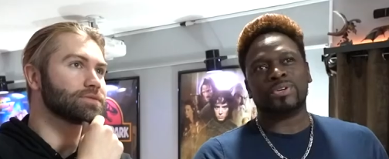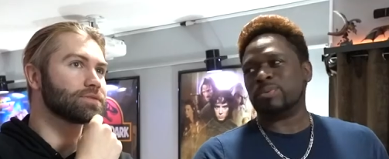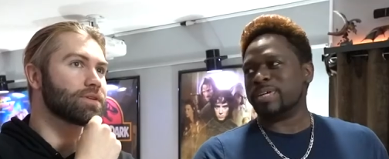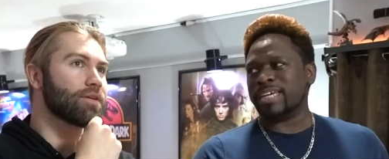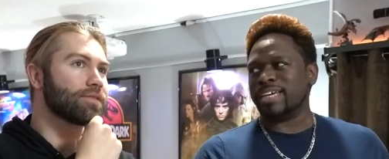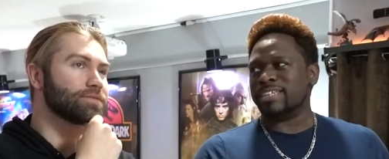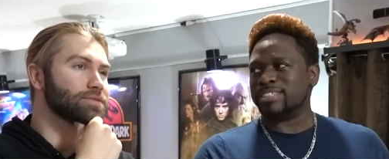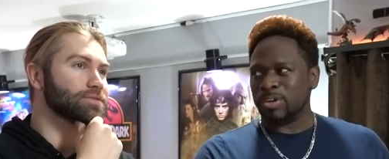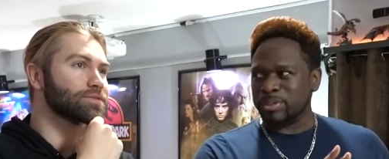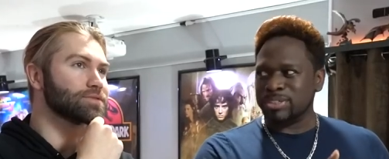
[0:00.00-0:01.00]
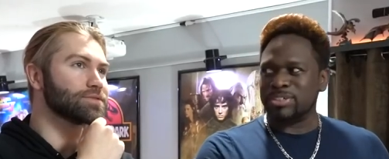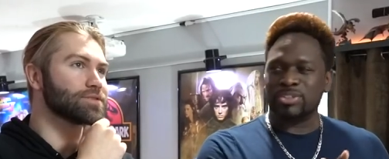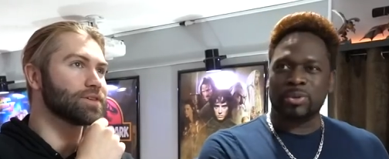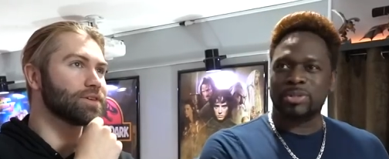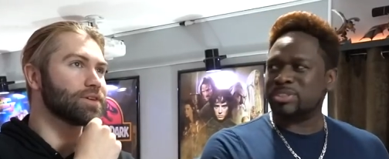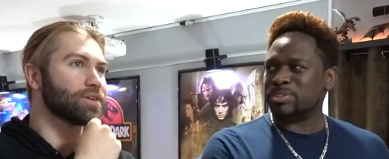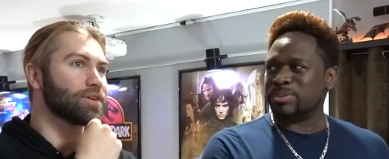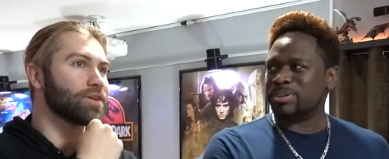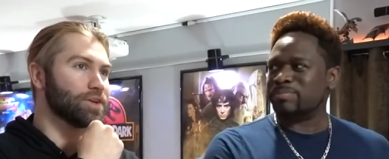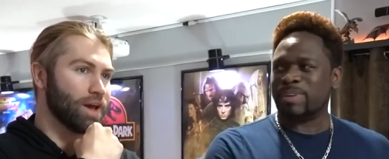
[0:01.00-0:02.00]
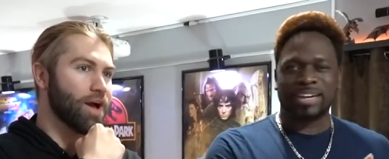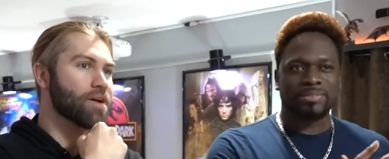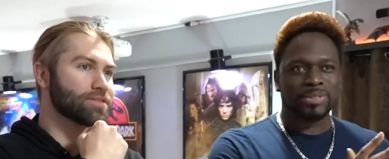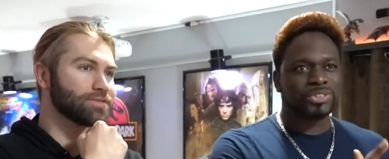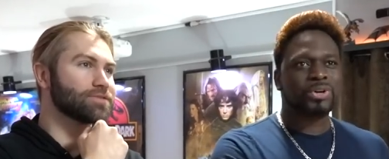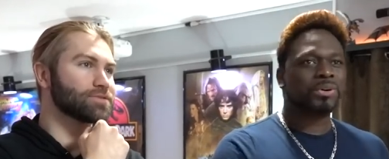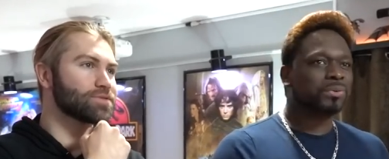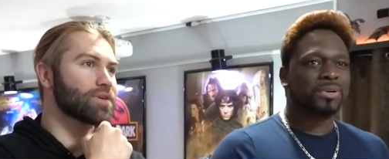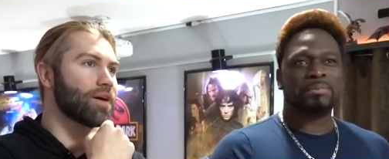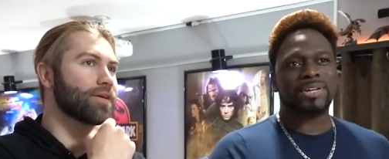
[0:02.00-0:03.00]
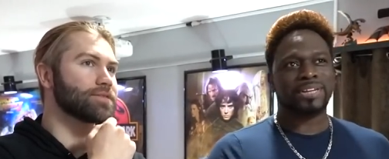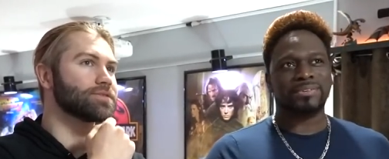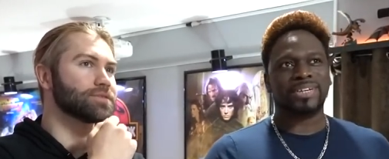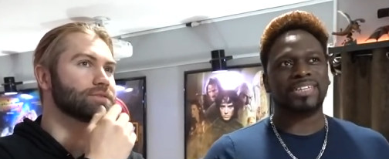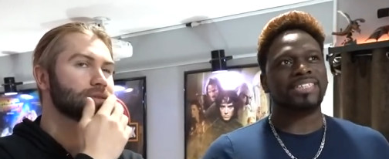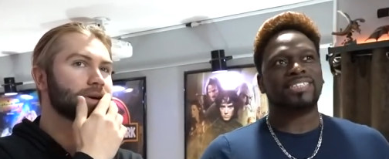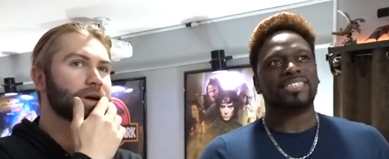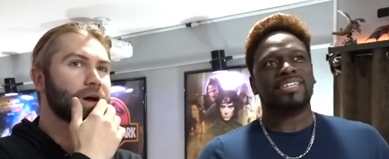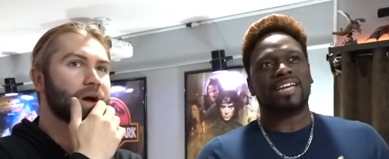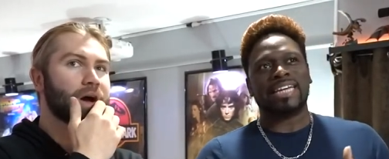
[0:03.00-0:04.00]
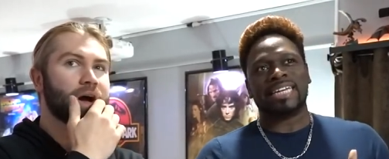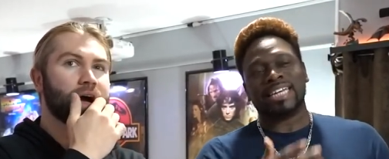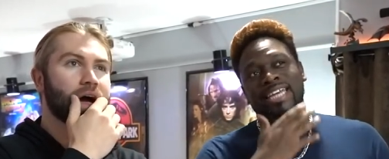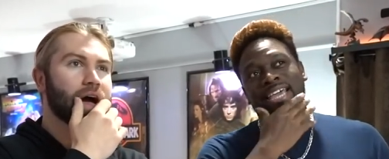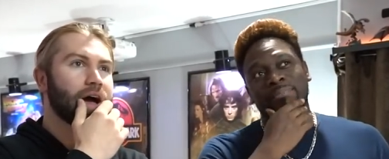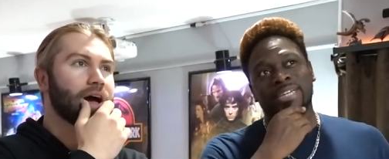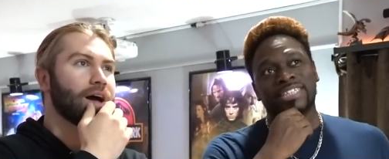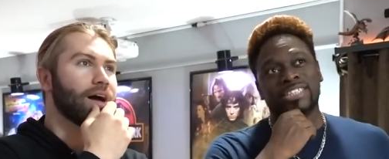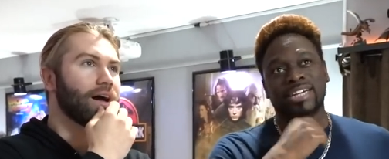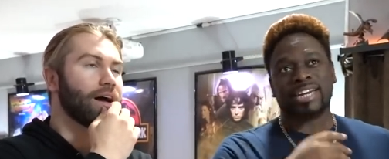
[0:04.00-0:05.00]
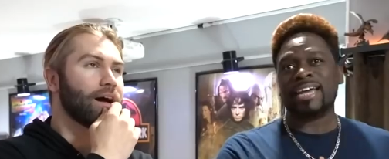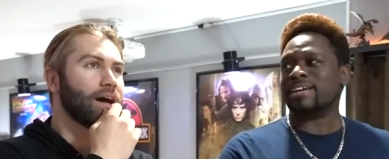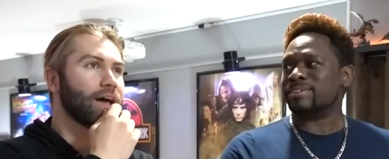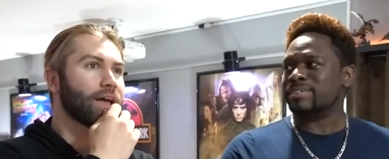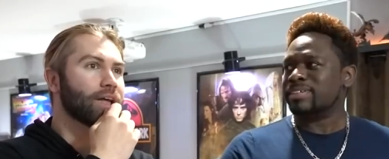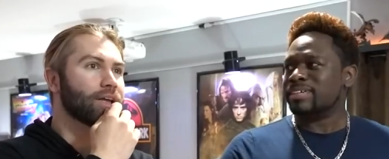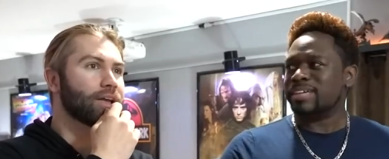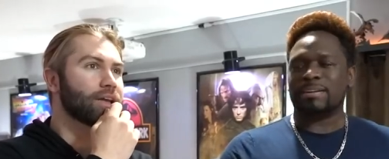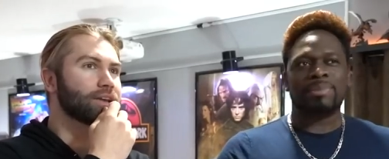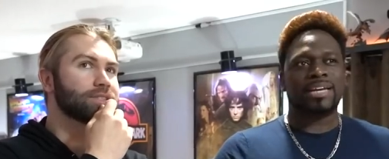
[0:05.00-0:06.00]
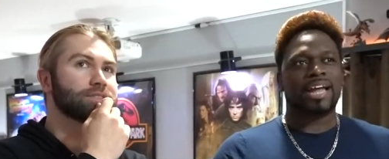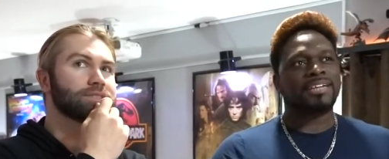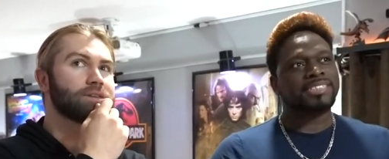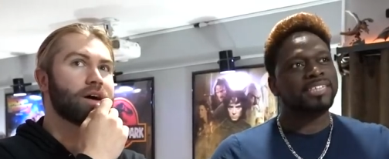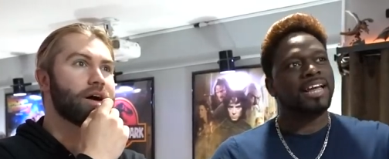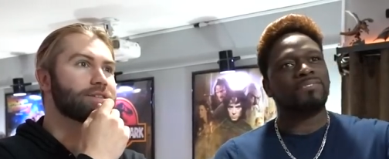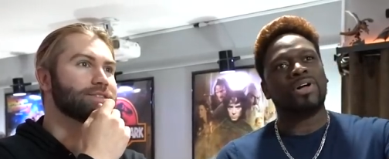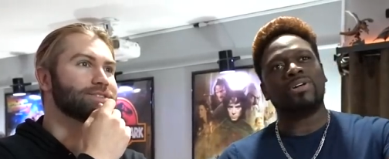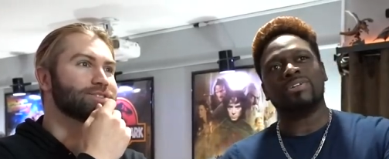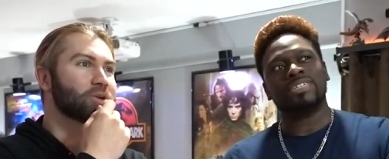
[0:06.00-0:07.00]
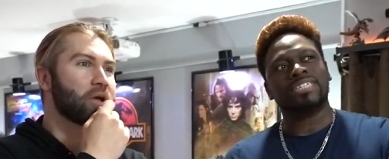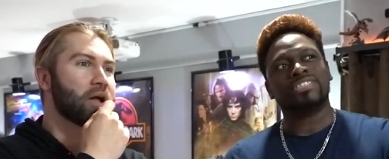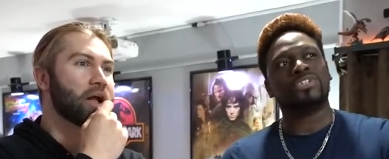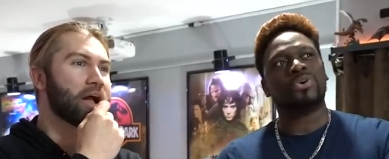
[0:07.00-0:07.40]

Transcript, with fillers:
Speaker 1: on the weekend: going to the toy store, yep. finding what toy we want to play with. And then KB shut down. And I'm like, I still have all these